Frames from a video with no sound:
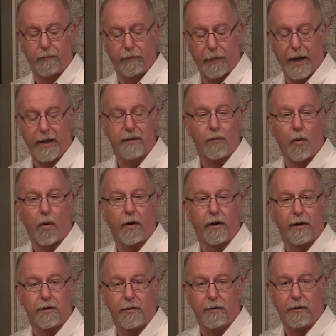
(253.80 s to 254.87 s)
pay the
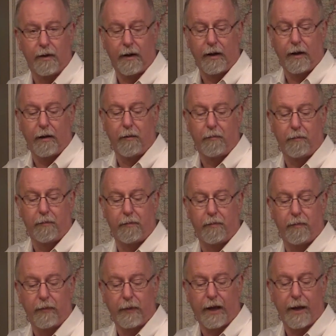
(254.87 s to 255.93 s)
mortgage,
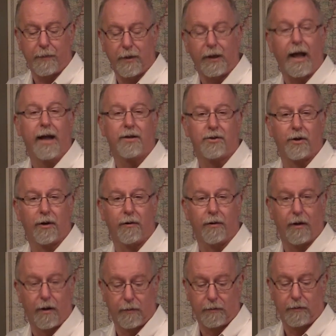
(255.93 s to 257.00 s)
keep the lights
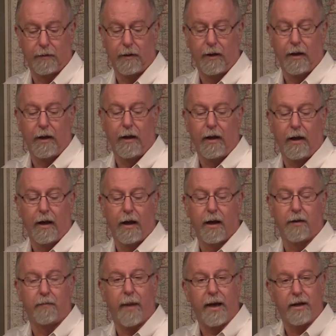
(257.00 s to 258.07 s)
turned on,
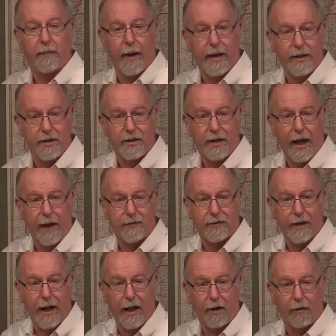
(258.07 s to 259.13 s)
pay the staff
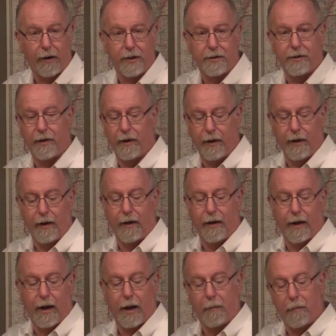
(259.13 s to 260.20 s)
salaries,
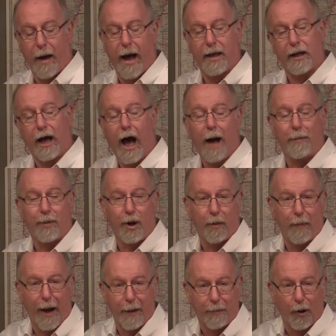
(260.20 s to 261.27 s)
buy the copier
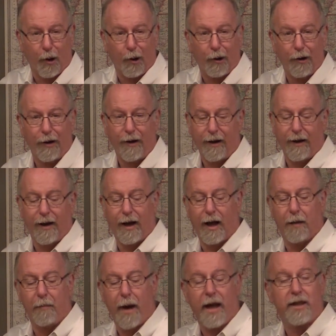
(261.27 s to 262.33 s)
paper,
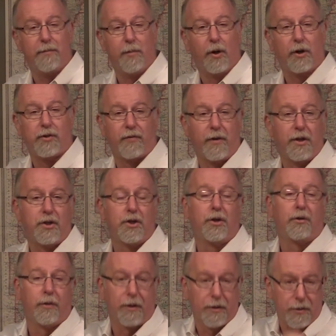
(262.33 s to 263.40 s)
buy the books for the
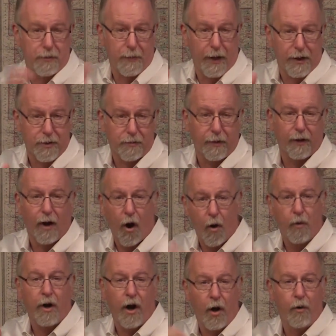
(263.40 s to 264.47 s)
children's ministry,
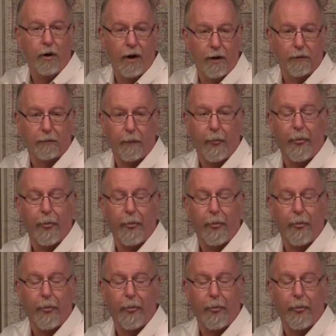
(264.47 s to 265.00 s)
on and on and on.